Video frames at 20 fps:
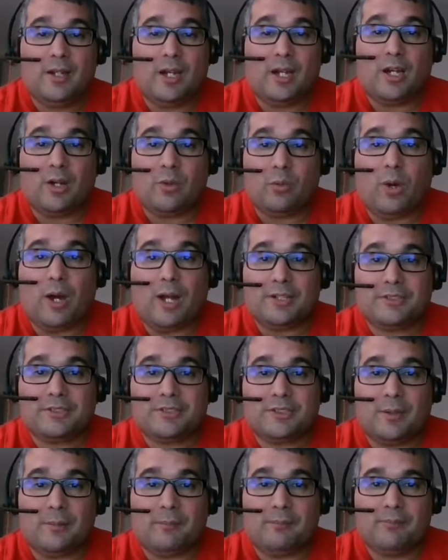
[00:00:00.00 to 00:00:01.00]

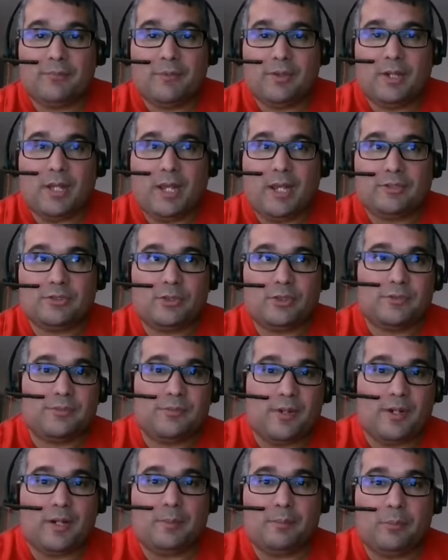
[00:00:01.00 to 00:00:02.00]
watched them. Okay. So it's
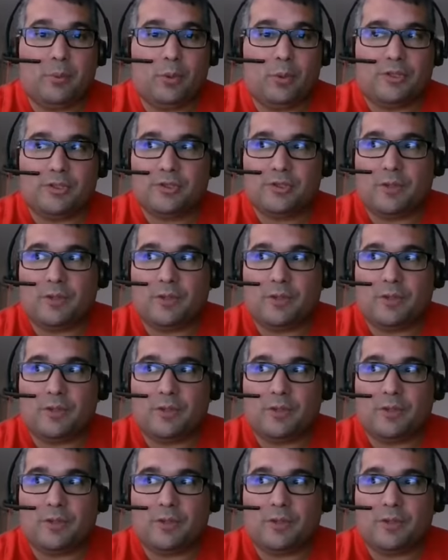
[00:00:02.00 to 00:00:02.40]
very important.